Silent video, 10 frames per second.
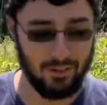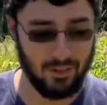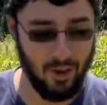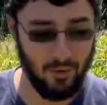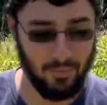
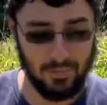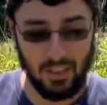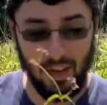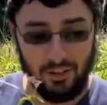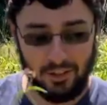So the
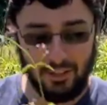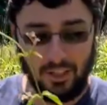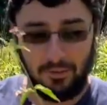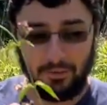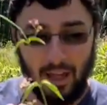
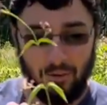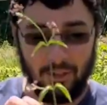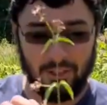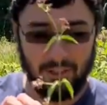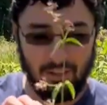understated
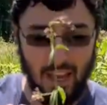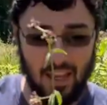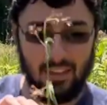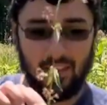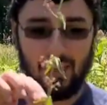flowers
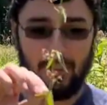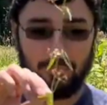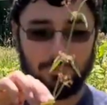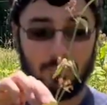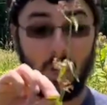and the
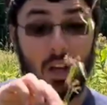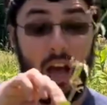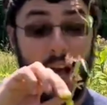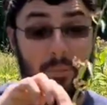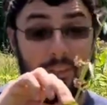
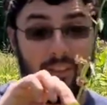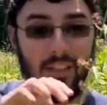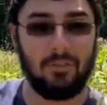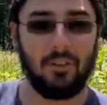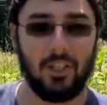opposite
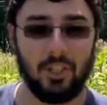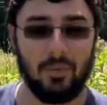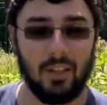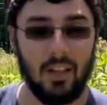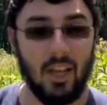leaf
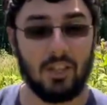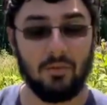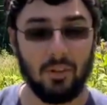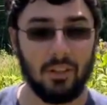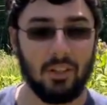arrangement is a
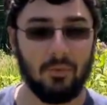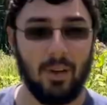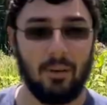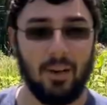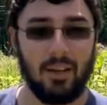really good way
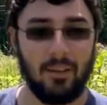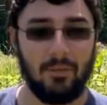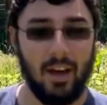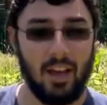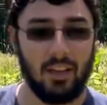to
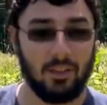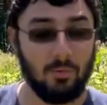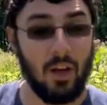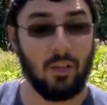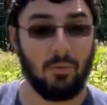identify
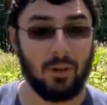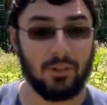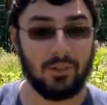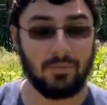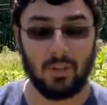
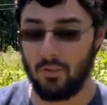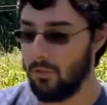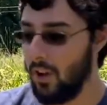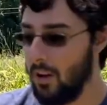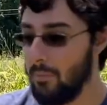swallowworts
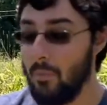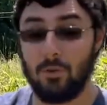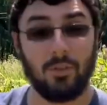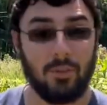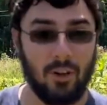from
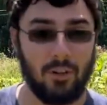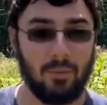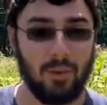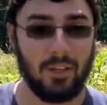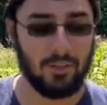most of your other
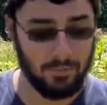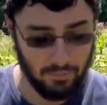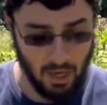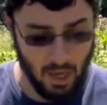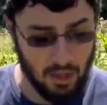plants.
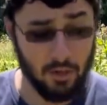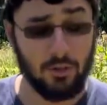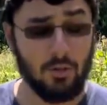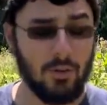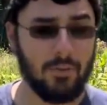There are
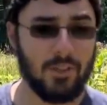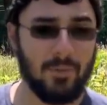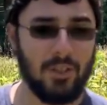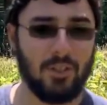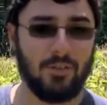two different
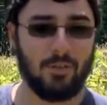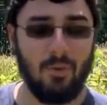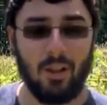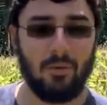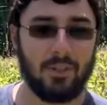species of
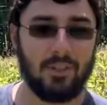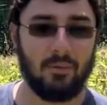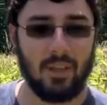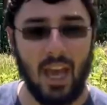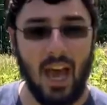swallowworts that
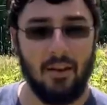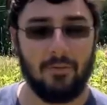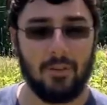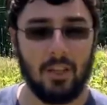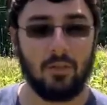we
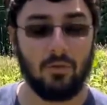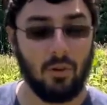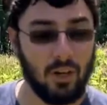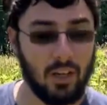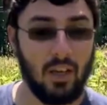have in New
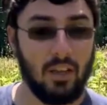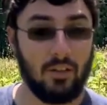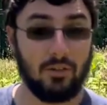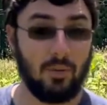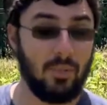York.
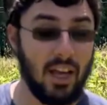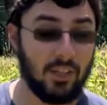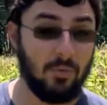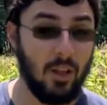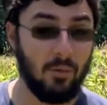There's the black
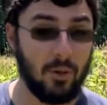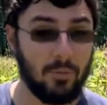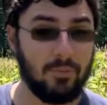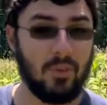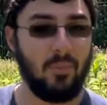swallowwort
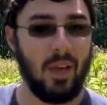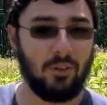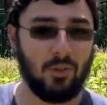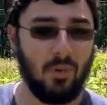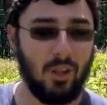and the pale
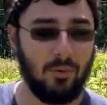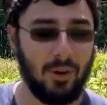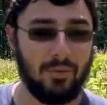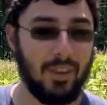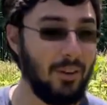swallowwort.
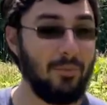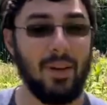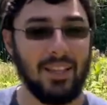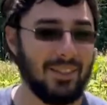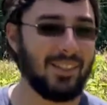They're
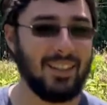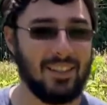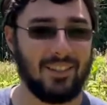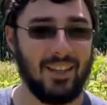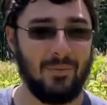basically the
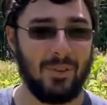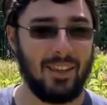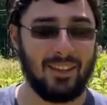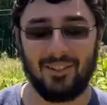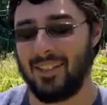same
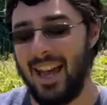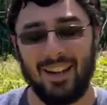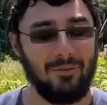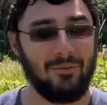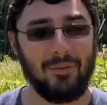thing. There's not
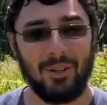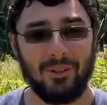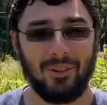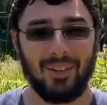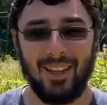a
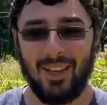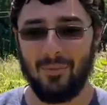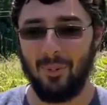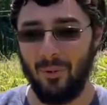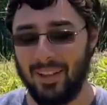real
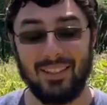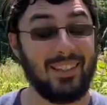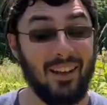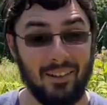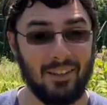point in
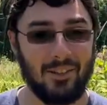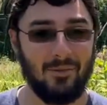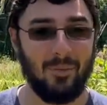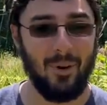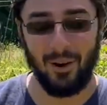telling the two
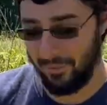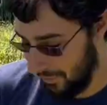apart.